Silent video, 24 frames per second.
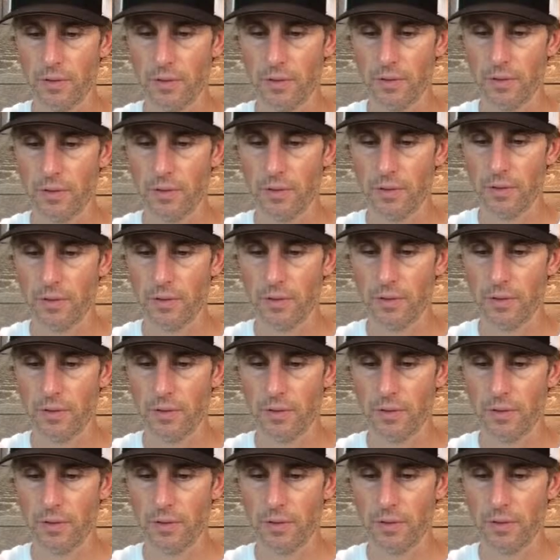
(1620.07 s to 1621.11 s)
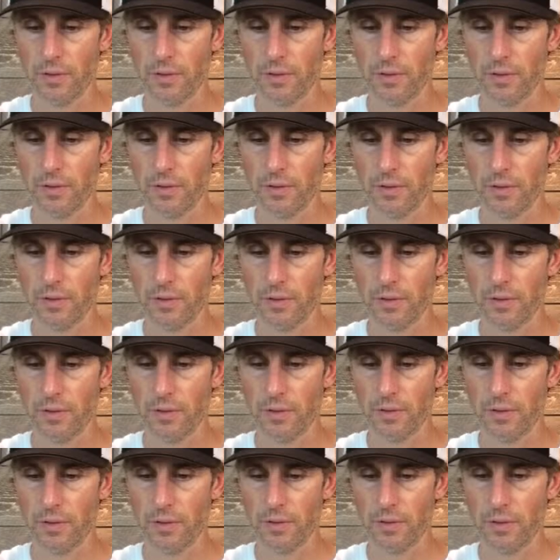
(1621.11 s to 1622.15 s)
last year, but
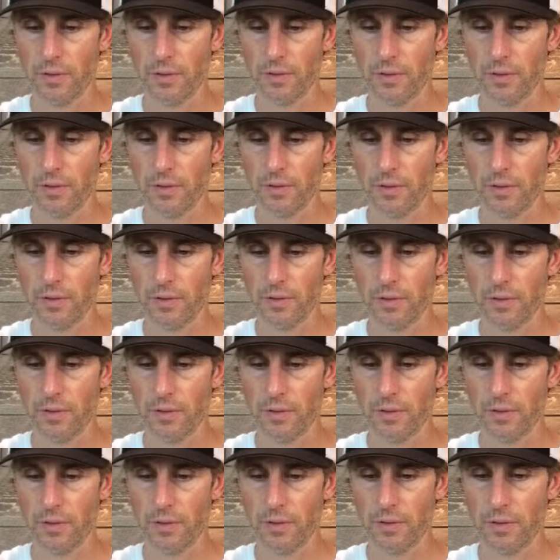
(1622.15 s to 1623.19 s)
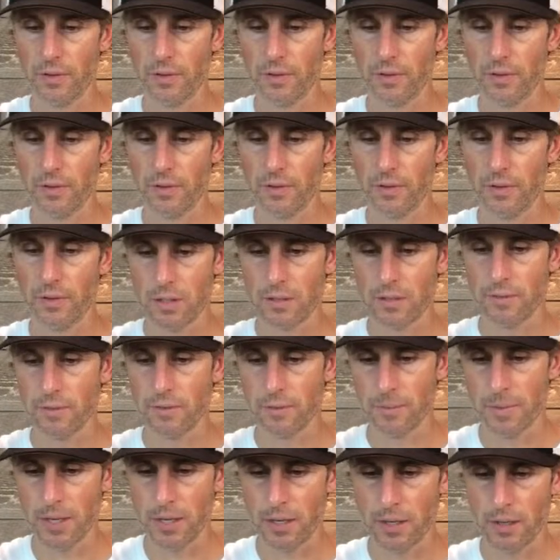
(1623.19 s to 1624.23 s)
they didn't run it well on it. If
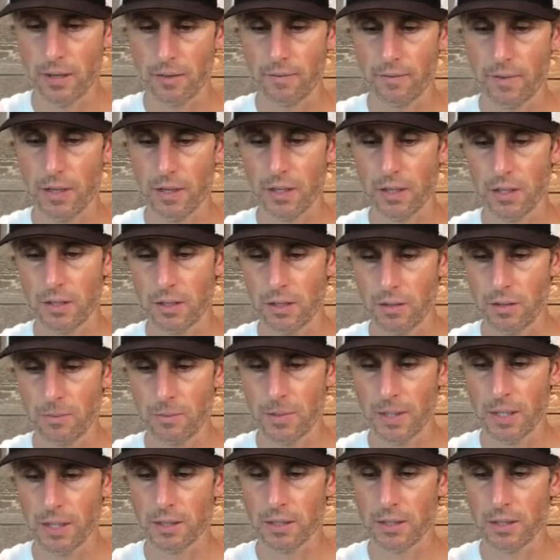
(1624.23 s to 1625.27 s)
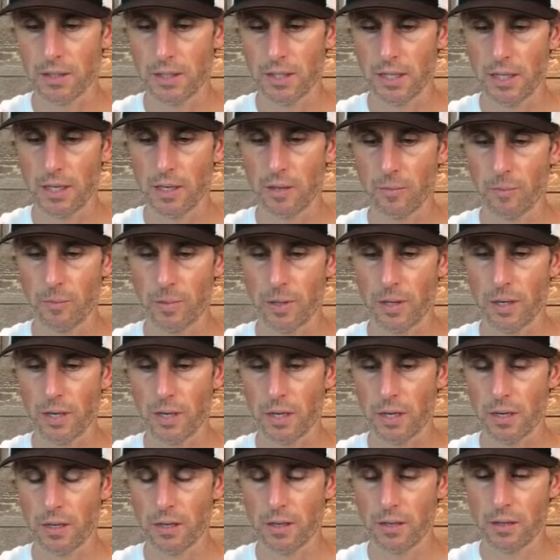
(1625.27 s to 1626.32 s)
I'm at a convention, I'm actually taking
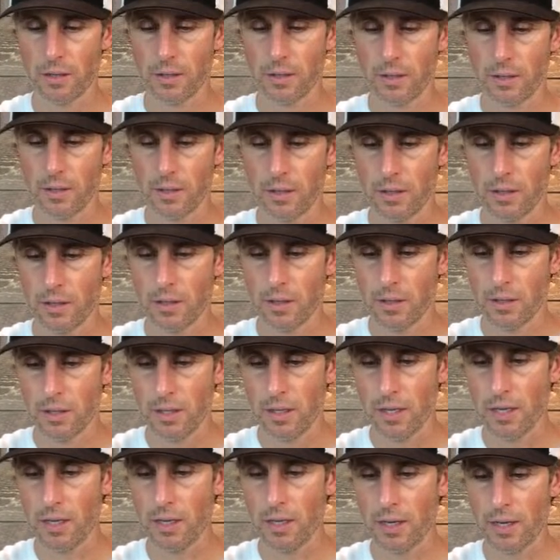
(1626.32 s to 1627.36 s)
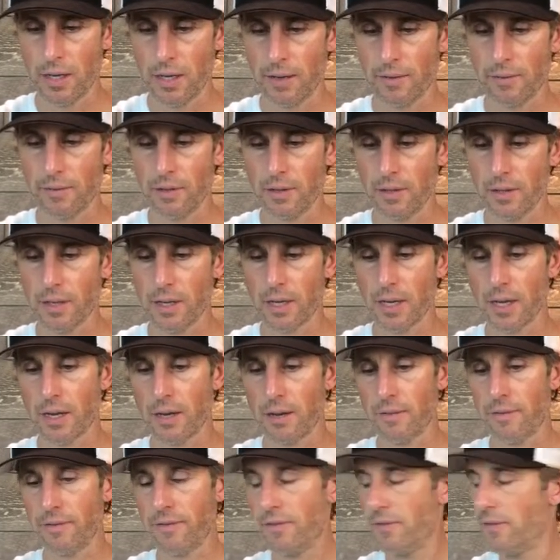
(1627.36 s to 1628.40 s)
part. Yeah, you'd have to kind
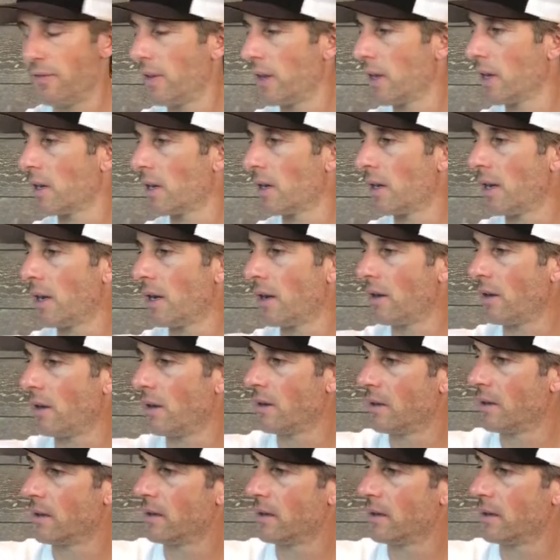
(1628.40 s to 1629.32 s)
of figure out